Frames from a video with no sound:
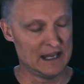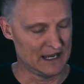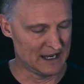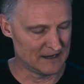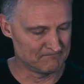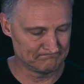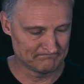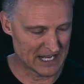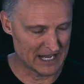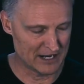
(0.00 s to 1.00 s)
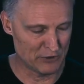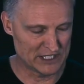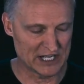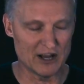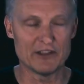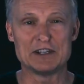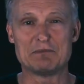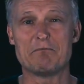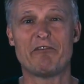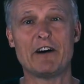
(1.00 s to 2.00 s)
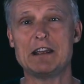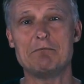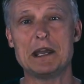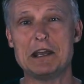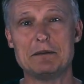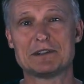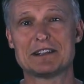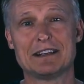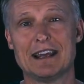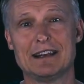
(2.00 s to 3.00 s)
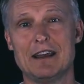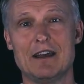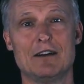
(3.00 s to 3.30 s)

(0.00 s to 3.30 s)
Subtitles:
And we see all these funny memes that